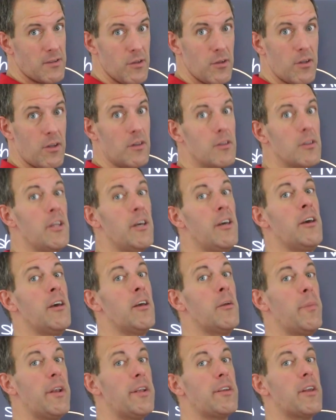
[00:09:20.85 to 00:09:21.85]
look a
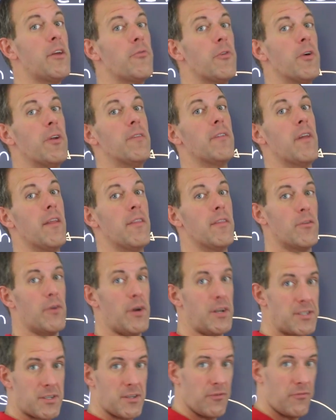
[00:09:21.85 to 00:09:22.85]
little bit different than the
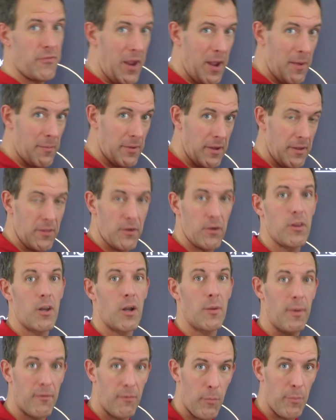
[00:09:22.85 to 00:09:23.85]
rest of the family, and they're a
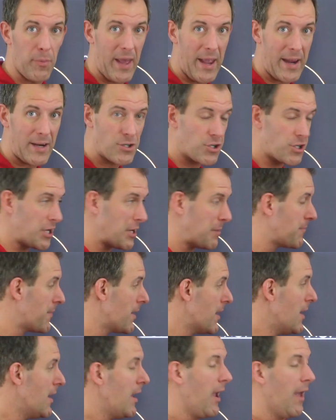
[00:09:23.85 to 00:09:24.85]
little bit of a black sheep.
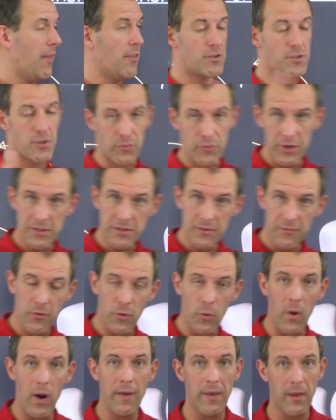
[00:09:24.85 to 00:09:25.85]
And there's a reason
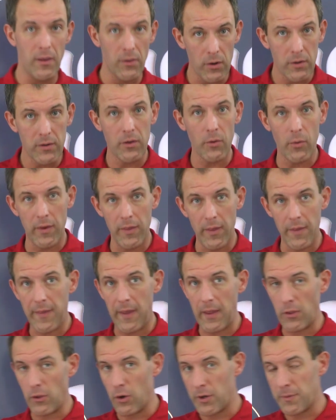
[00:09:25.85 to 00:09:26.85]
for why they look the way that
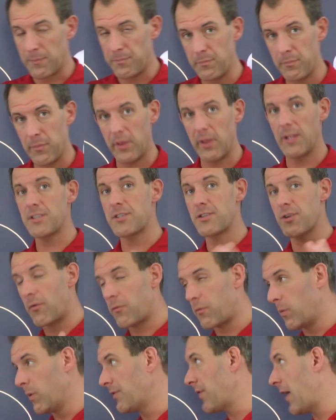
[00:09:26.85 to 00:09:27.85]
they look. But let's start
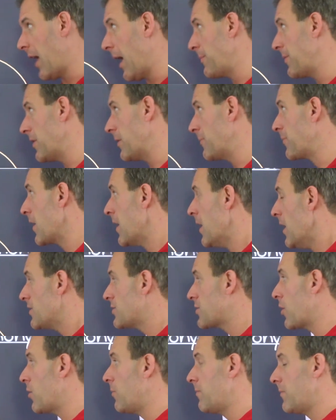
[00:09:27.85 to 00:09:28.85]
from the top here.
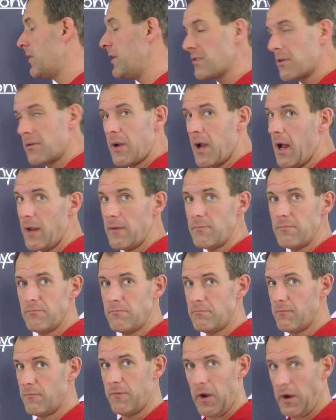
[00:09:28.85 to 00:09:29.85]
So these are not
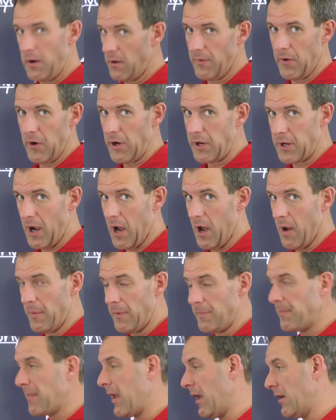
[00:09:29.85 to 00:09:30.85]
very, very
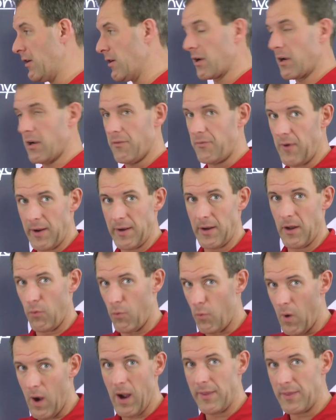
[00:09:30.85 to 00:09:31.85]
common, and you're going to find out
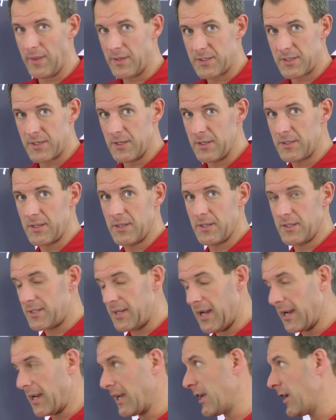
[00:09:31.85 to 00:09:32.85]
why this is in a
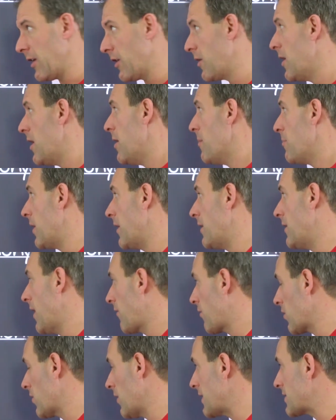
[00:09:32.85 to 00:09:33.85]
second here. But
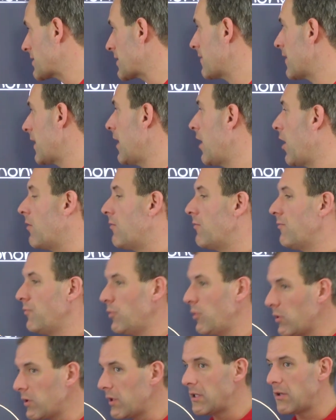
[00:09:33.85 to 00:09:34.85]
nevertheless, they are
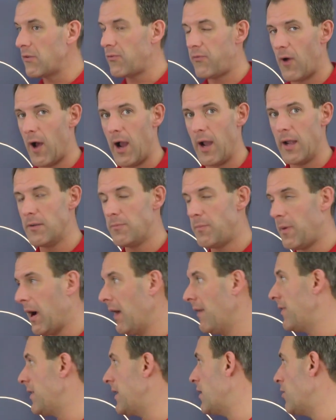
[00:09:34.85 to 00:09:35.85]
really defined
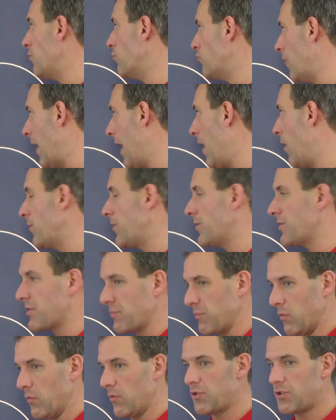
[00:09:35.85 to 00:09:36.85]
by the round,
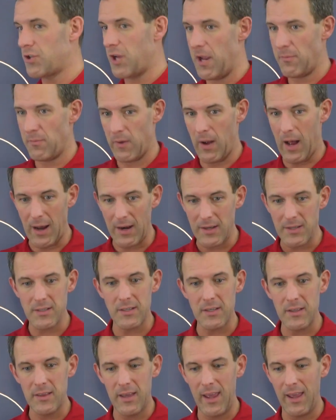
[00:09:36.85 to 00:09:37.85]
smooth shape.
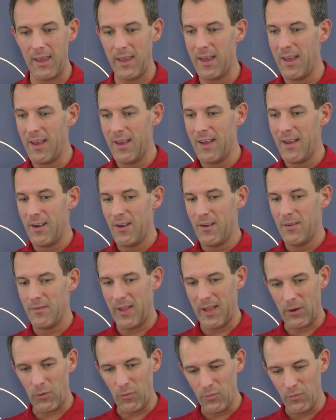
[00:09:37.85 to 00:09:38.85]
Honestly, they,
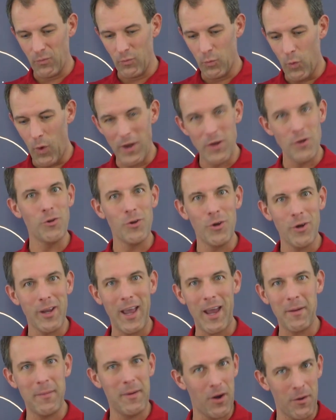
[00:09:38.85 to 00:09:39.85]
like, when you look
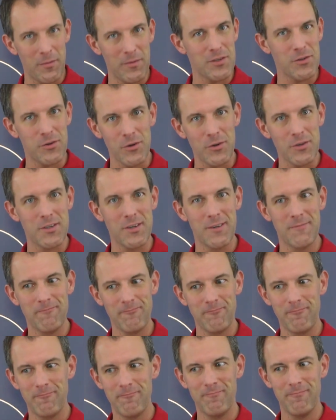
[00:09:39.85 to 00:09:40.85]
at them, it almost looks
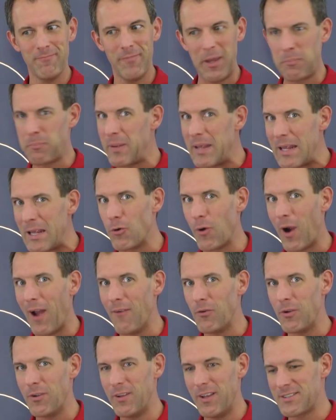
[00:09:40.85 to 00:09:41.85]
like pea
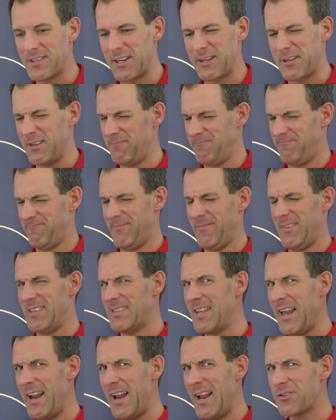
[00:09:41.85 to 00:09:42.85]
gravel. It's like Is
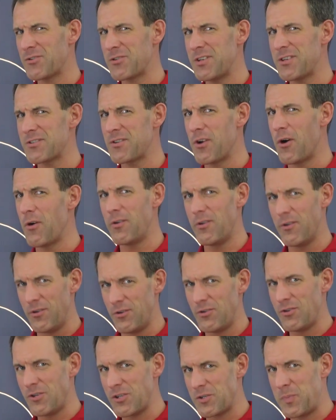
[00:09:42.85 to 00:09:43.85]
that actually a stone, or do
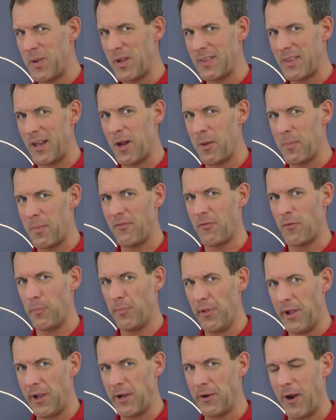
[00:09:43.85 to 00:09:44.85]
you just pick that up off a
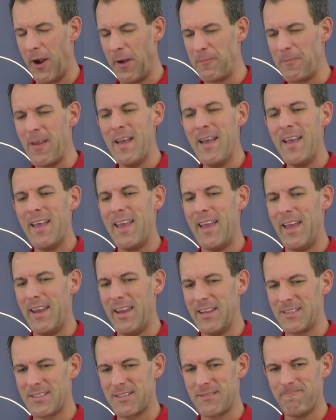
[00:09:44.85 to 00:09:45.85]
playground? It
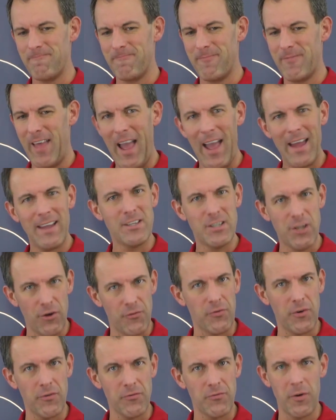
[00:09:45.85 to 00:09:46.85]
is that
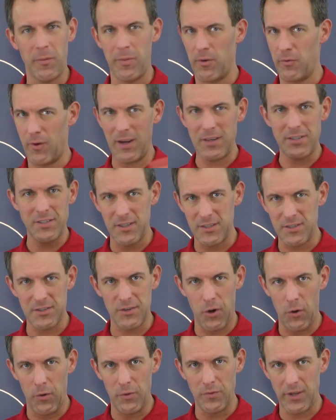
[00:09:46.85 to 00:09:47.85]
different from the rest of the
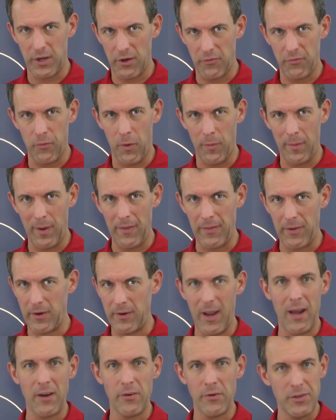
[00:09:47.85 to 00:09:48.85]
stones that are formed out there,
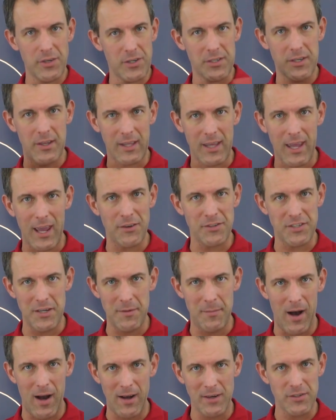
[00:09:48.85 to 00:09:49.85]
not only just in the
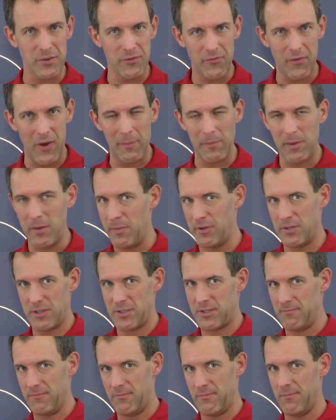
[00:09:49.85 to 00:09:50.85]
calcium oxalate family, but
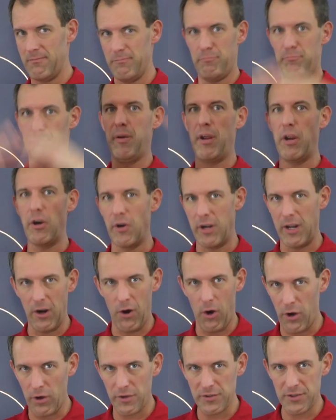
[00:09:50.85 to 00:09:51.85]
just period,
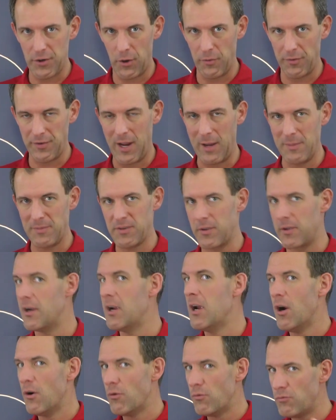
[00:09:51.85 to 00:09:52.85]
all stone types. So they're
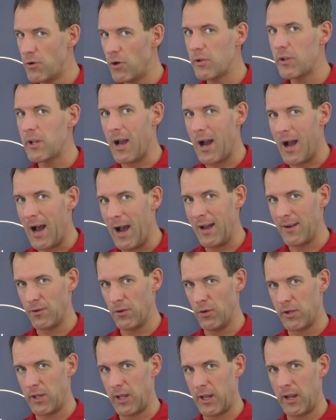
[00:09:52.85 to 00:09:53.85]
really odd
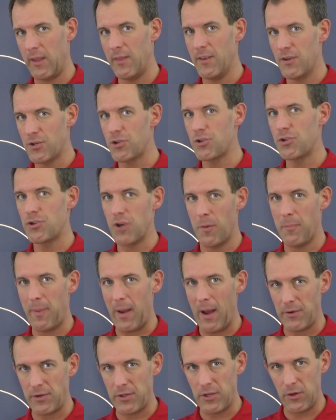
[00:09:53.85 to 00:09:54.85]
looking, and this should jump
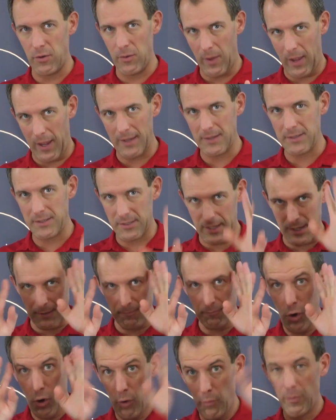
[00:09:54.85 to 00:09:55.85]
out to you as like,
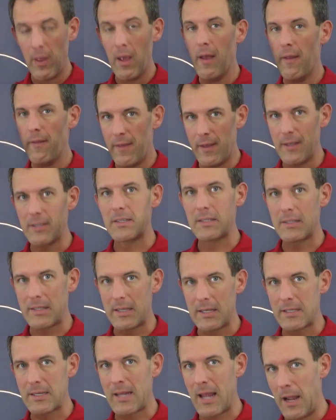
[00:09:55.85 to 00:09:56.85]
oh, this is
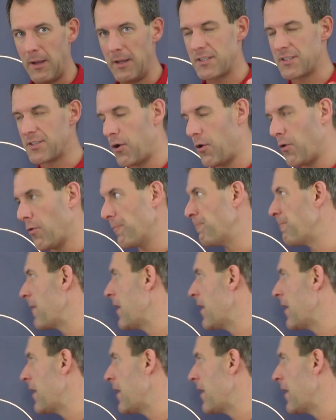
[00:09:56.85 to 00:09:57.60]
this kind of stone.